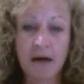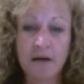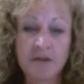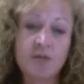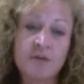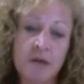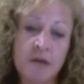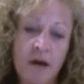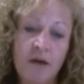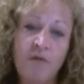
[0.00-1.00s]
All she was
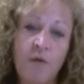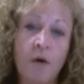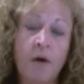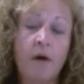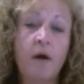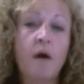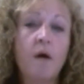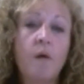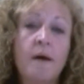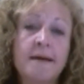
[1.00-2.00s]
looking for
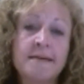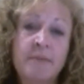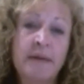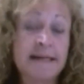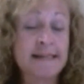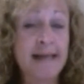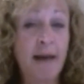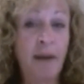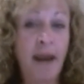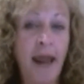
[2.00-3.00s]
was to be
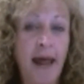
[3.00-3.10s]
accepted